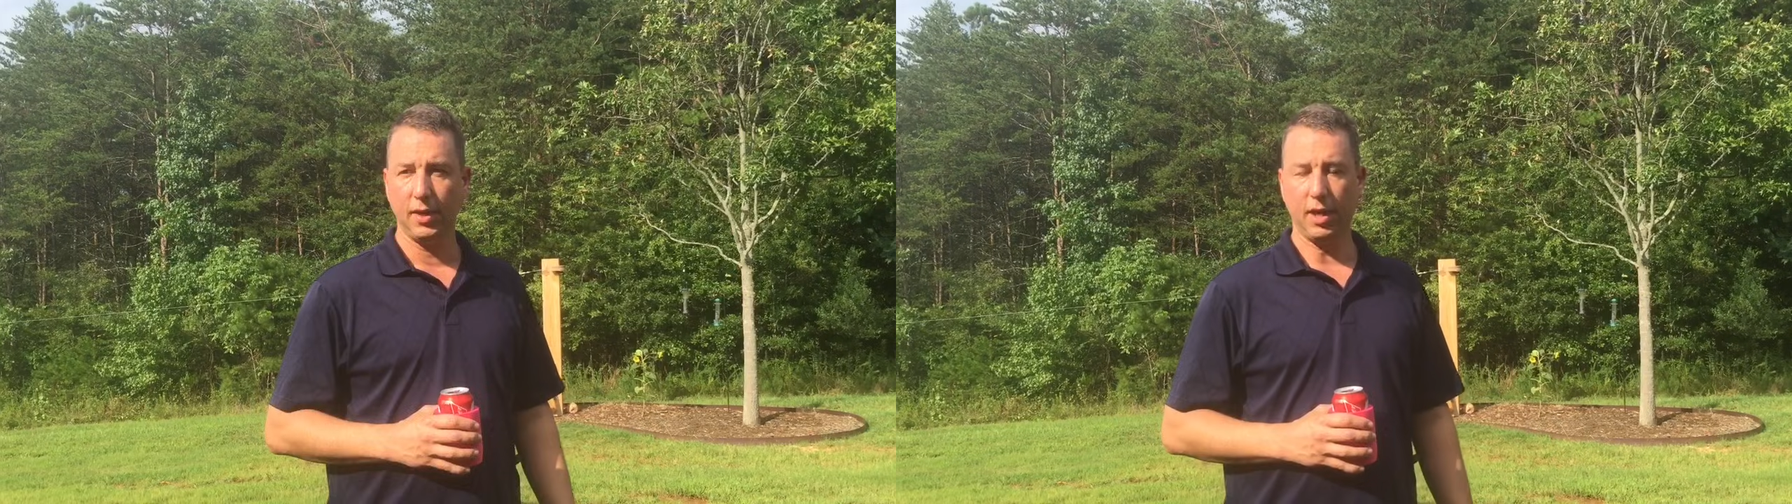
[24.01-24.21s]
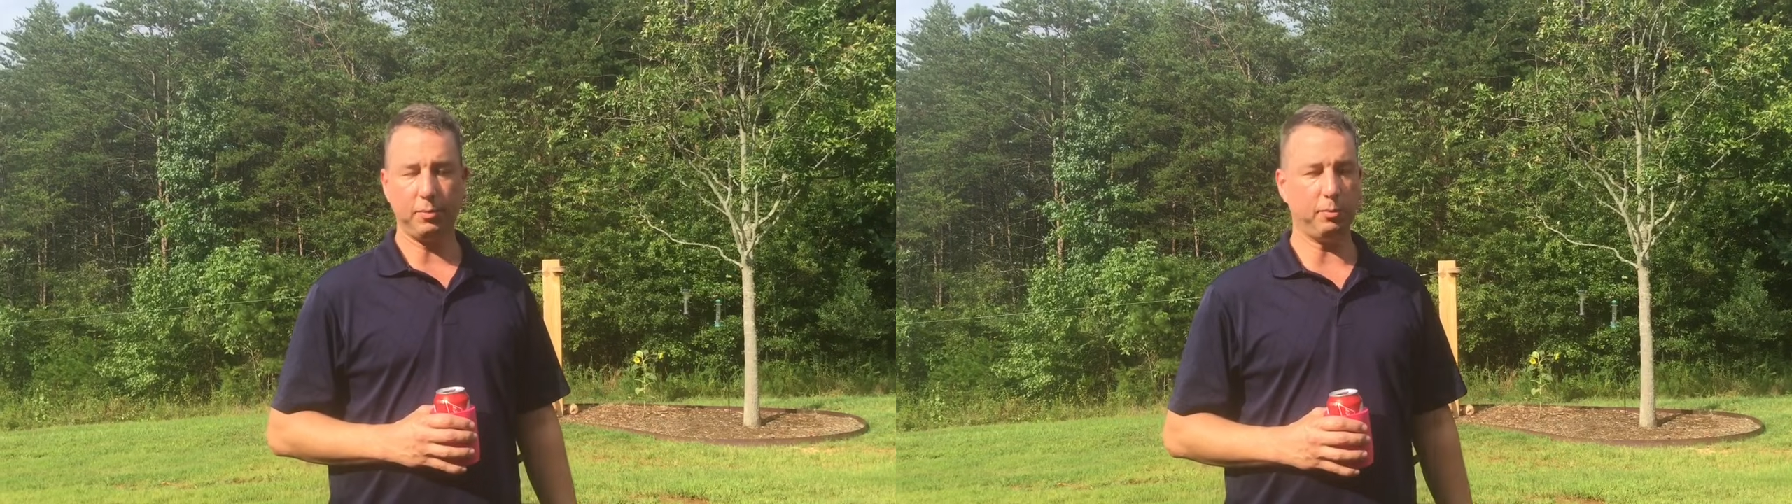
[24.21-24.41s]

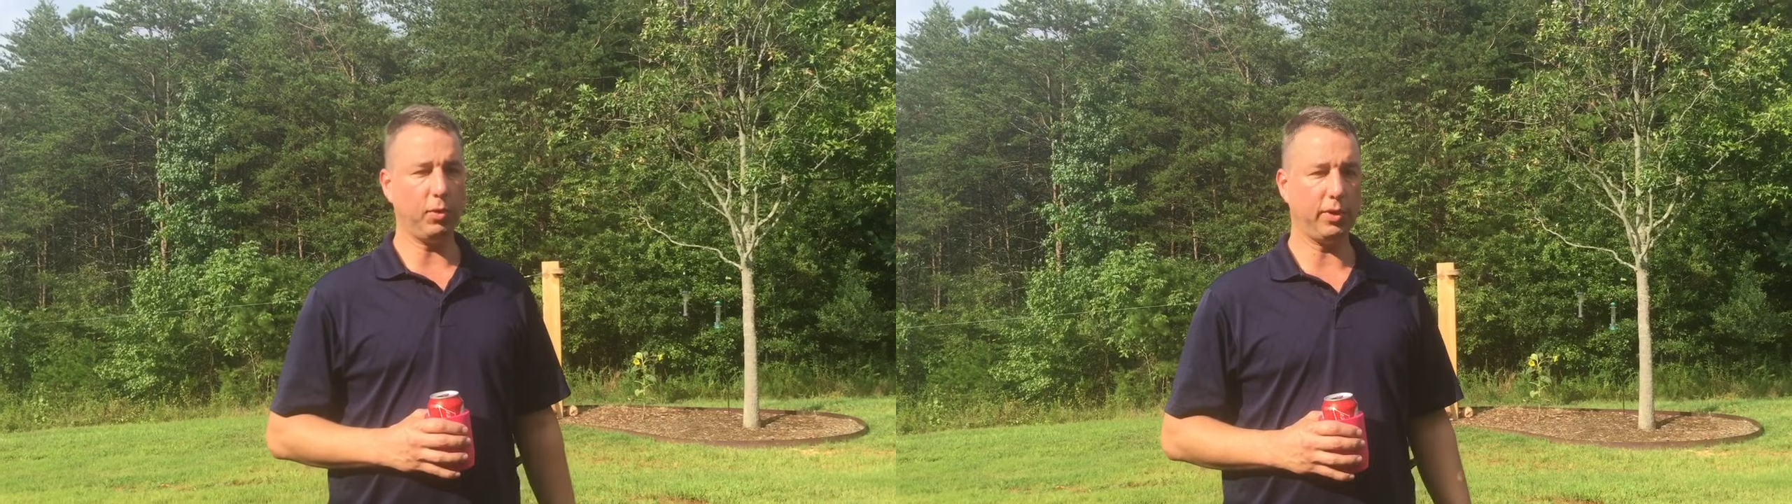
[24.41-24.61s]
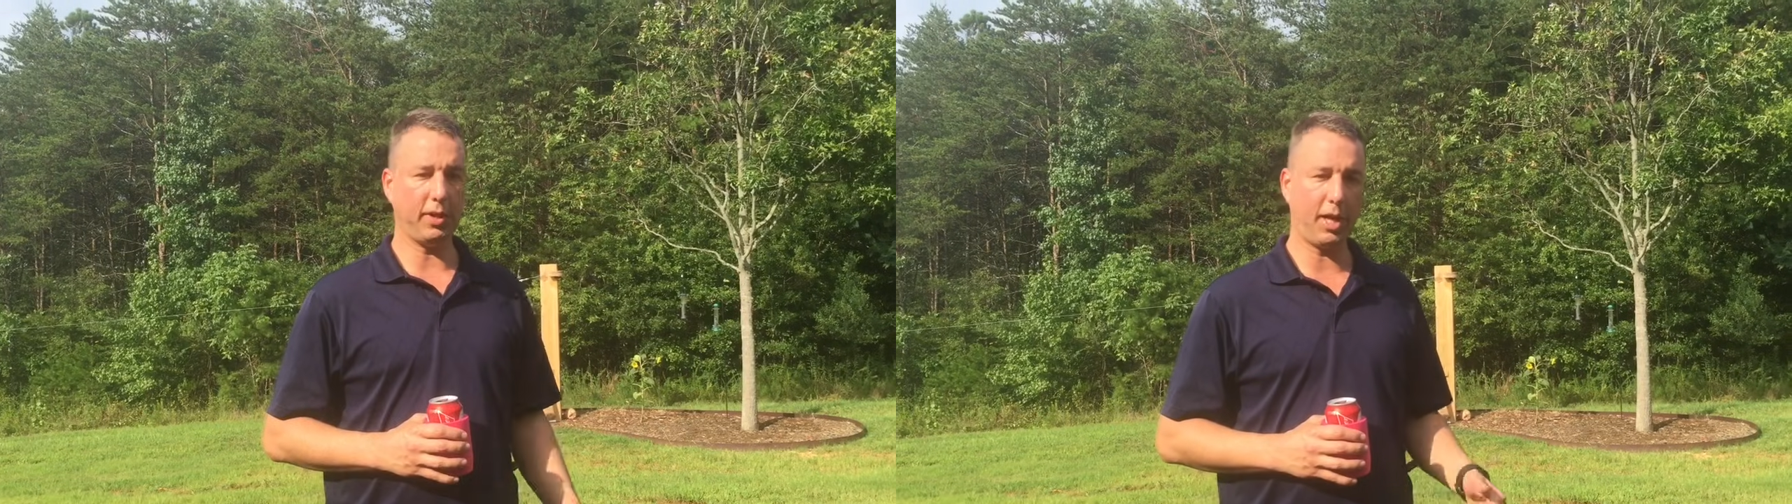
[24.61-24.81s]
I'll be
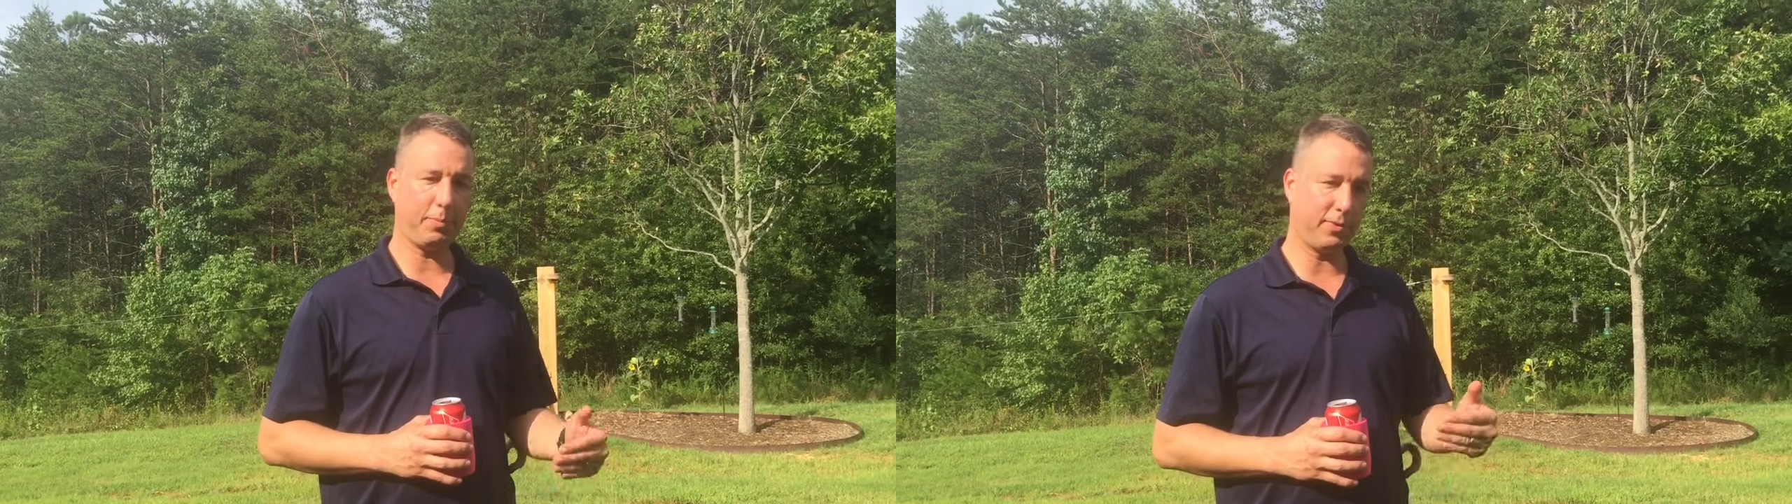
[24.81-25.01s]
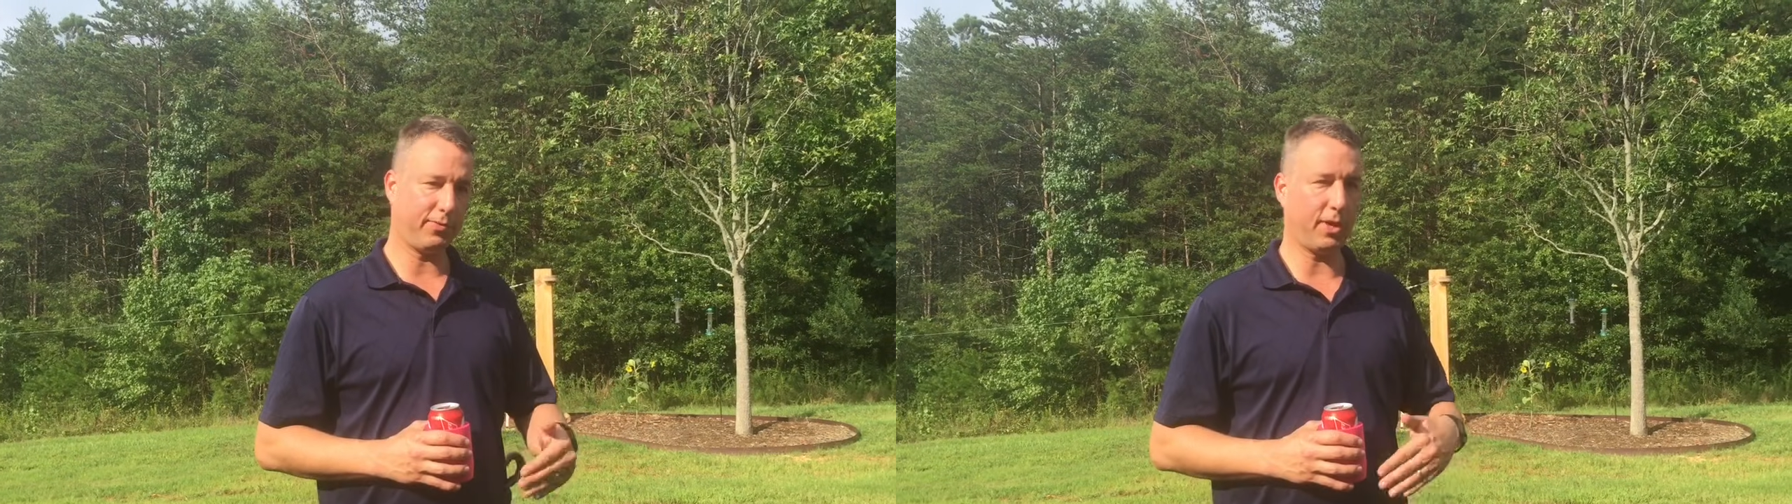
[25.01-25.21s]
more than
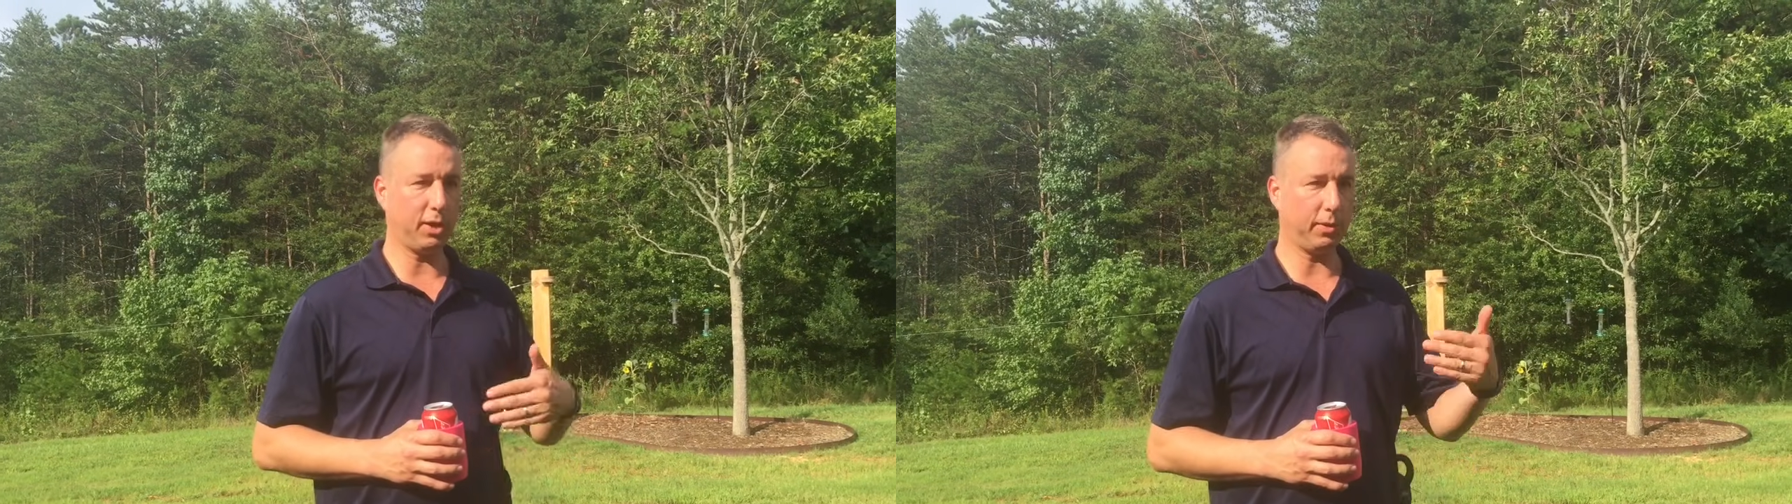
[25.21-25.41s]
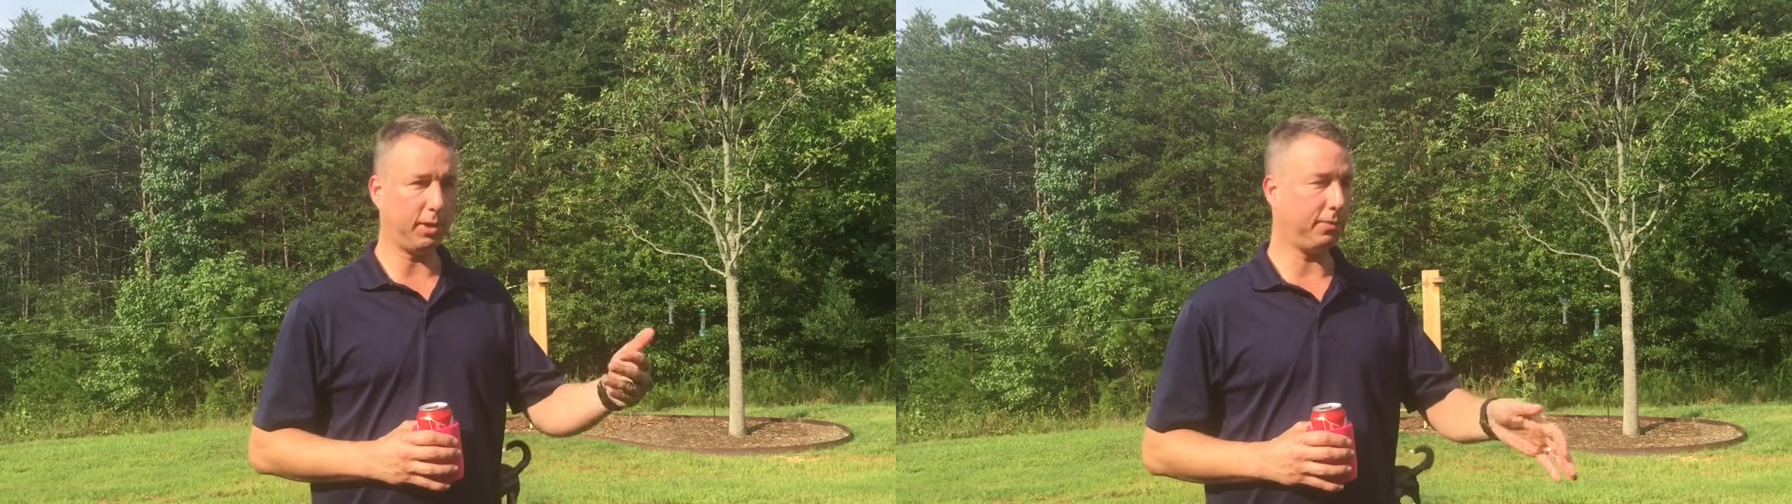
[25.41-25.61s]
happy to
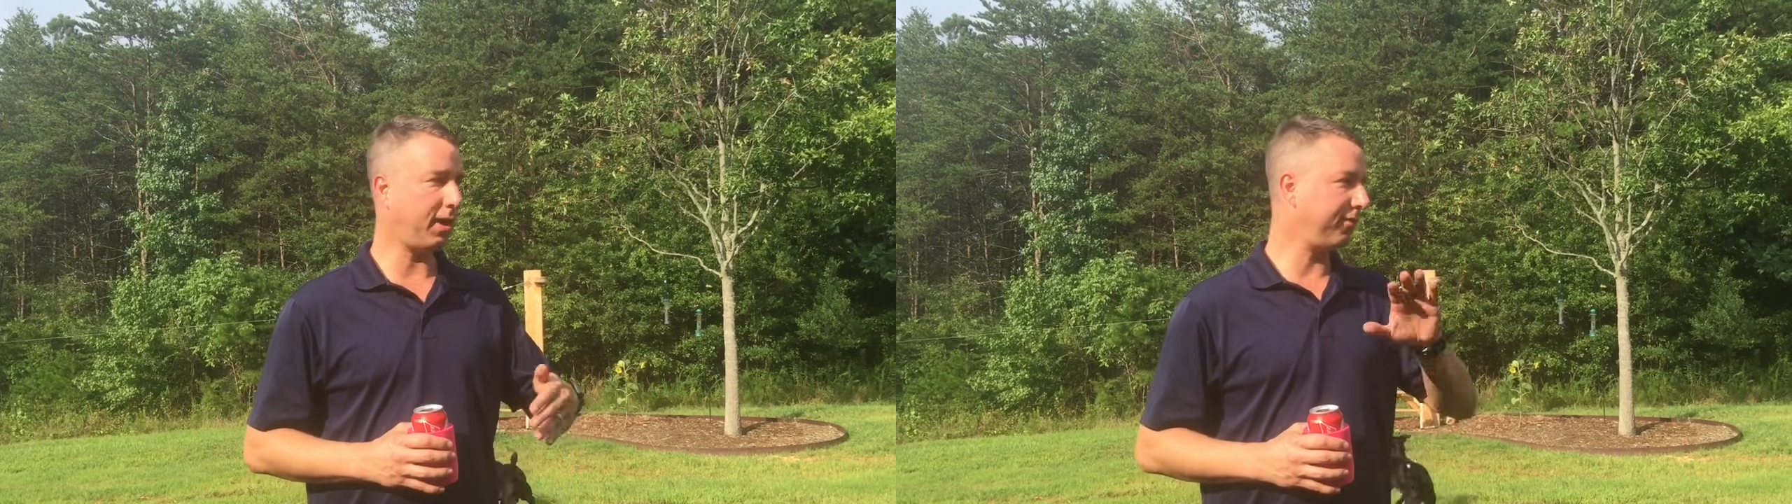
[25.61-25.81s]
follow it up